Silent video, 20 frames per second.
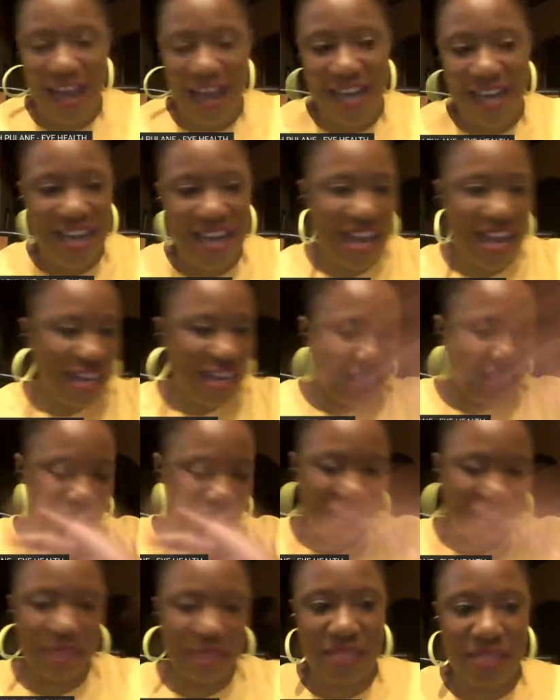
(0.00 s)
under any
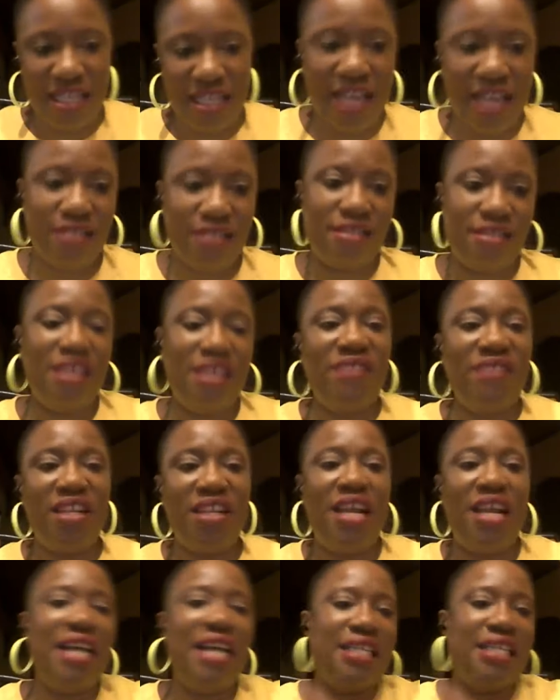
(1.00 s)
circumstance,
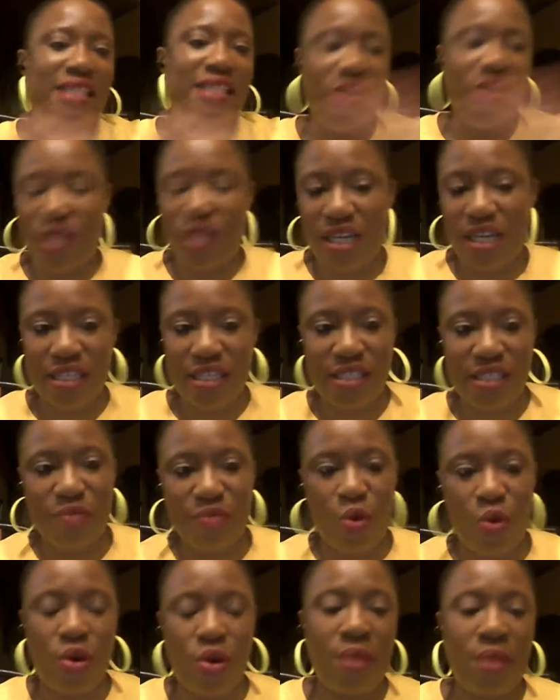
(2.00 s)
even secondary
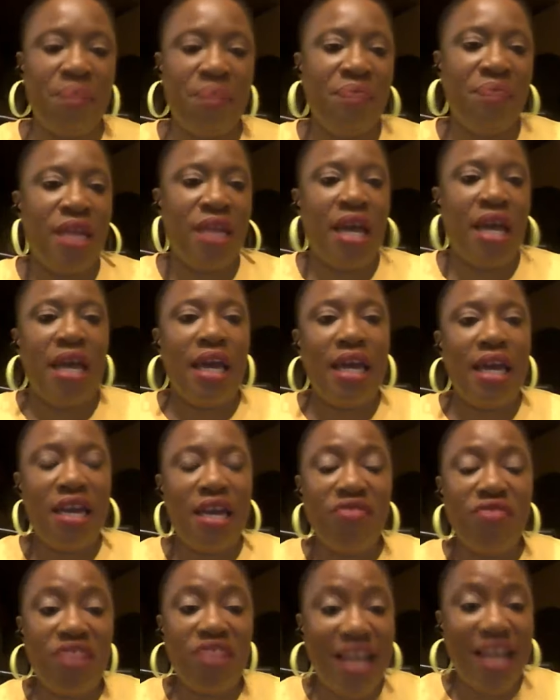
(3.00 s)
smoke.
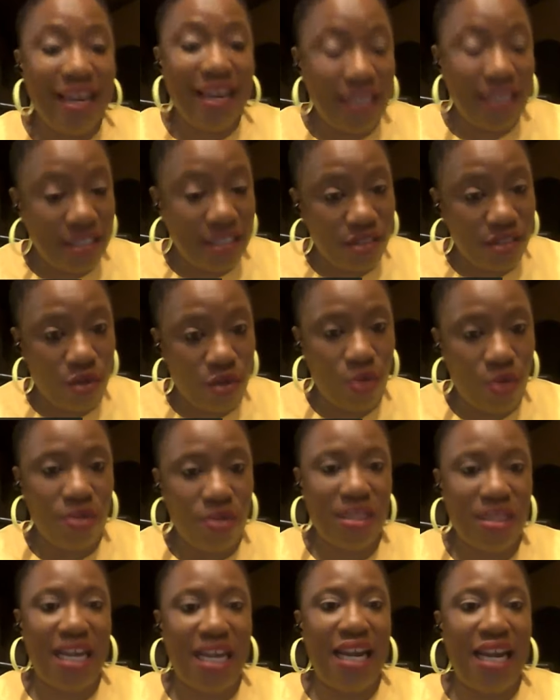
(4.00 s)
In reality, though,
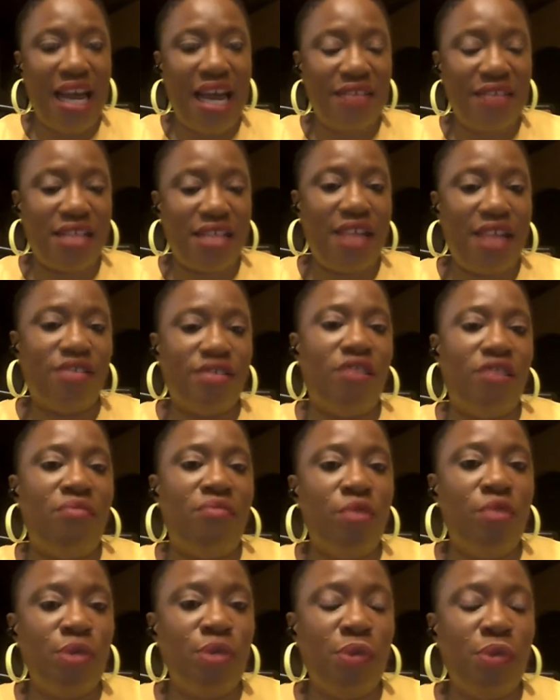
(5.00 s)
the lifestyles of
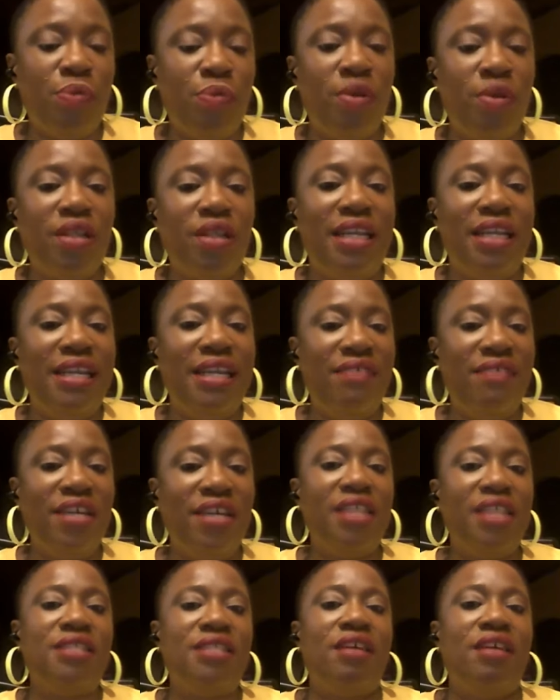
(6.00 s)
most people
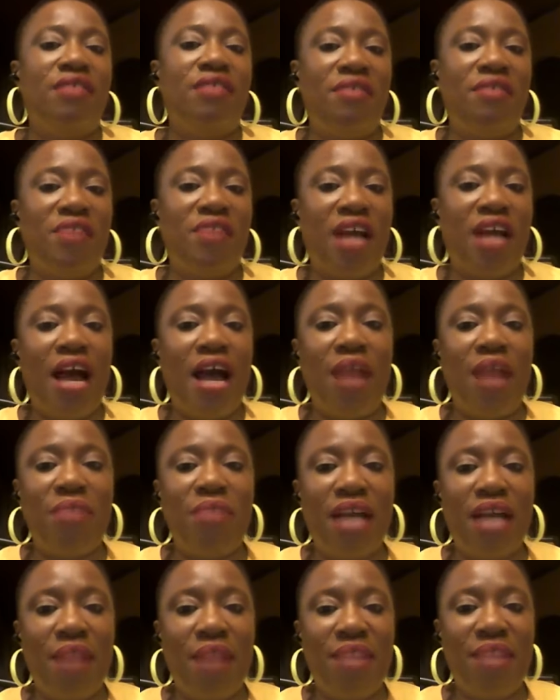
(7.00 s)
living in South Africa are
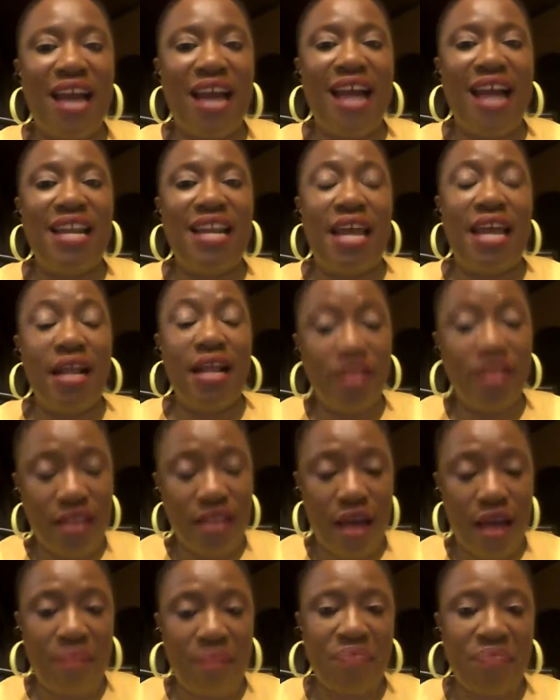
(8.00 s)
becoming
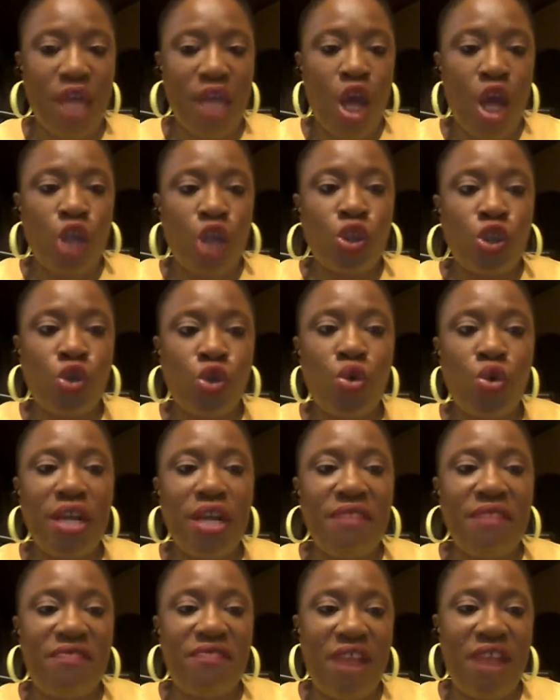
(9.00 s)
unhealthier. 2
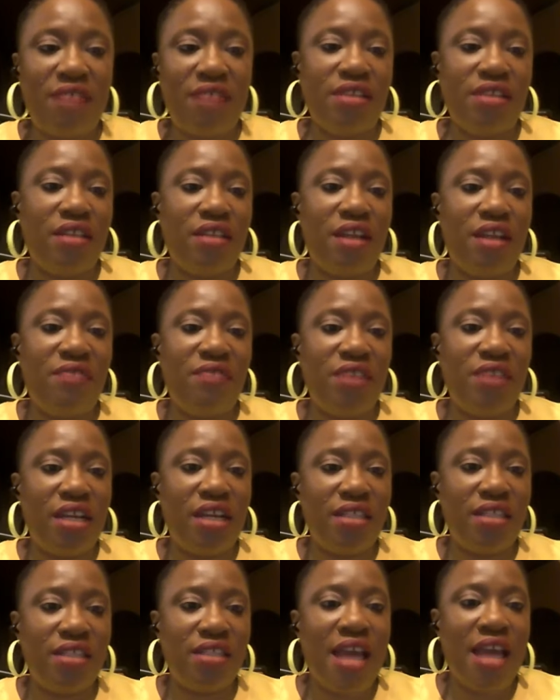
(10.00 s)
in 5 South
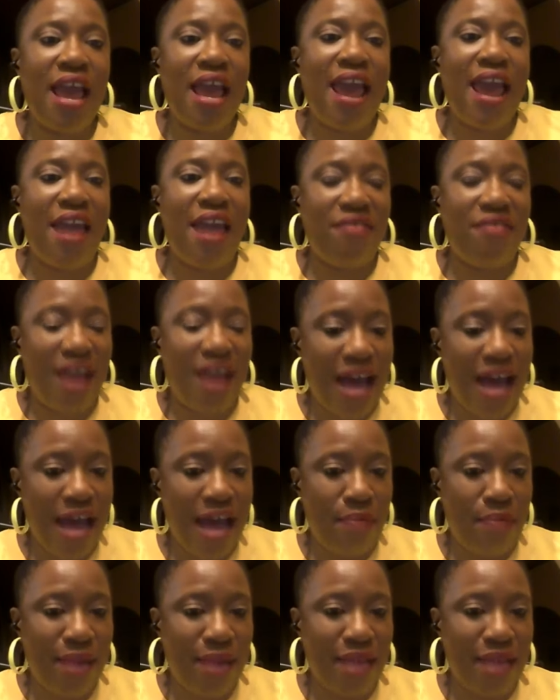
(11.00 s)
Africans have
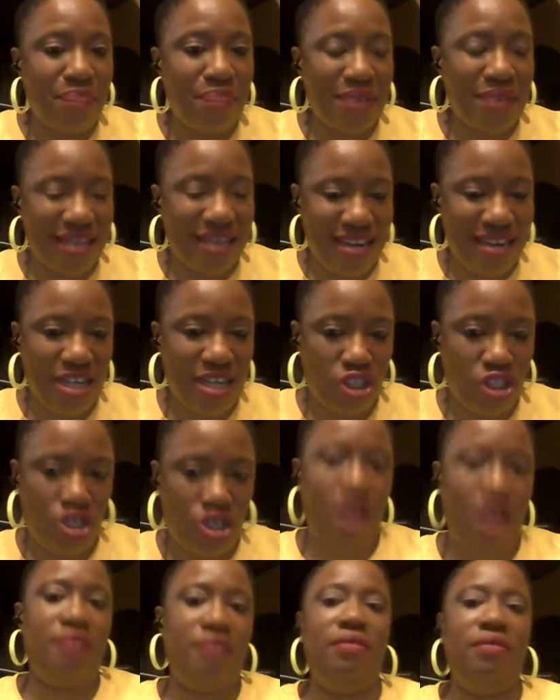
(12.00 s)
high blood pressure.